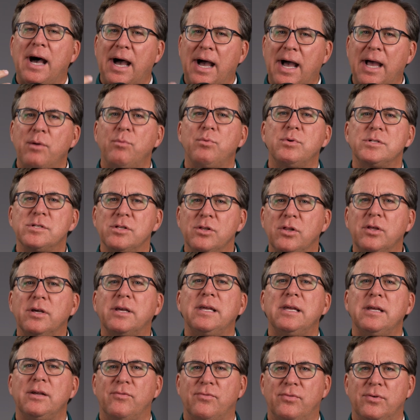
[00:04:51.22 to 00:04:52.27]
I was
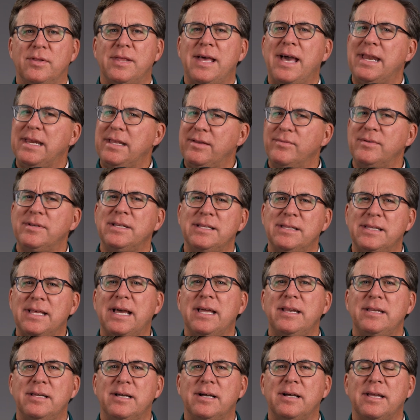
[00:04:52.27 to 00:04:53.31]
looking for that even at
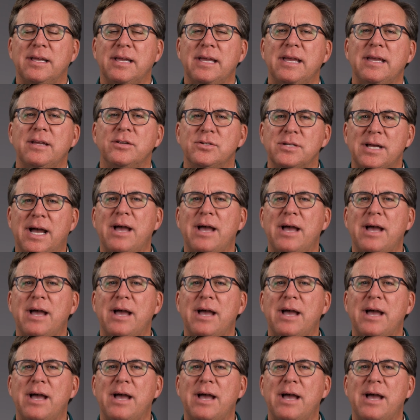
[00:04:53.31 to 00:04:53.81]
that young age.